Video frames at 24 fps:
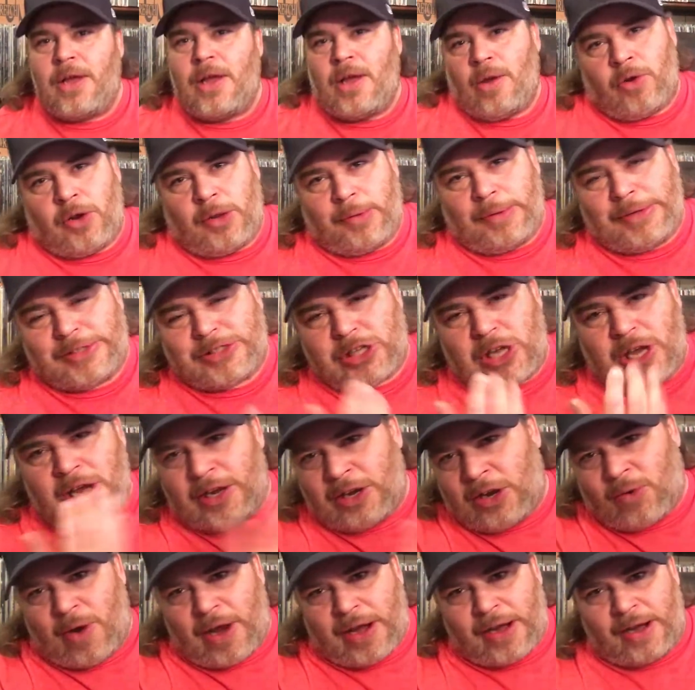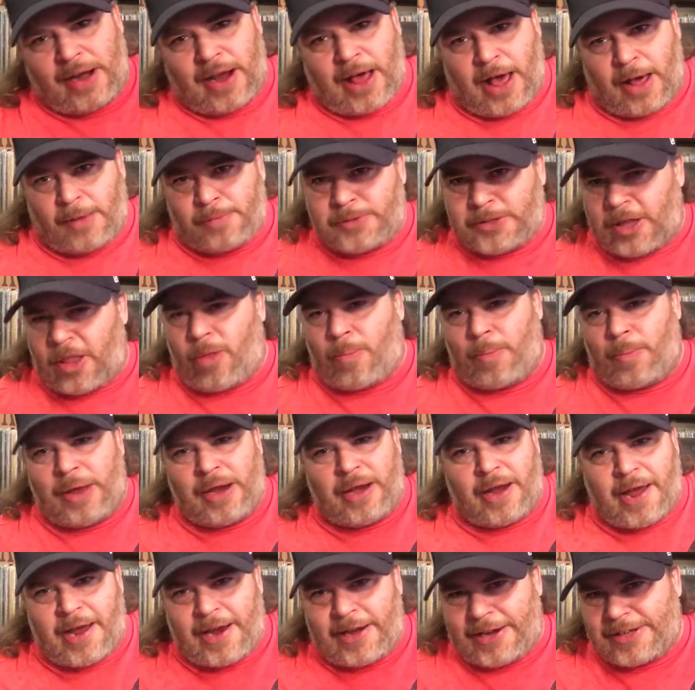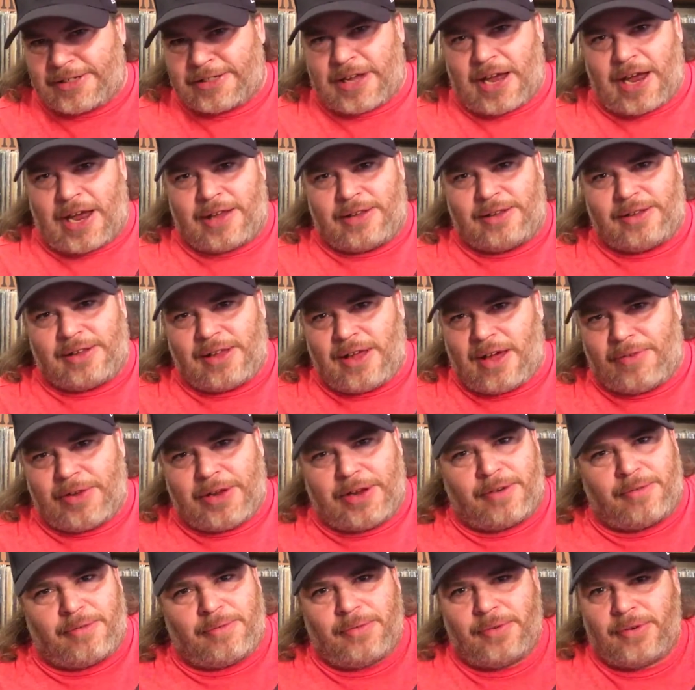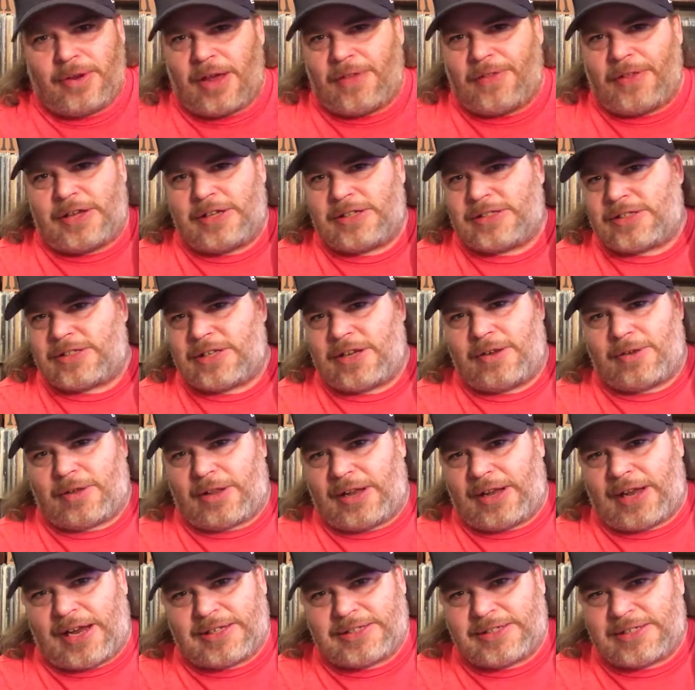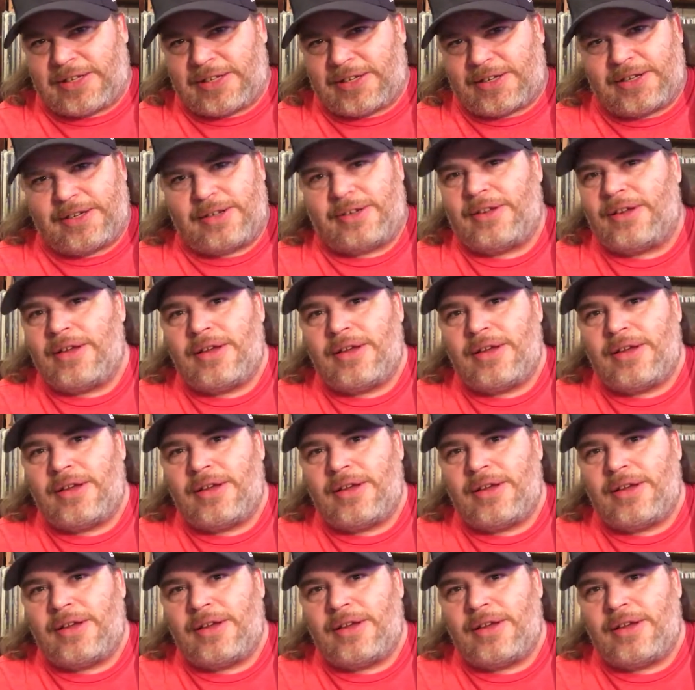One of the most underrated albums of the mid-80s. I love it. I think it's a classic.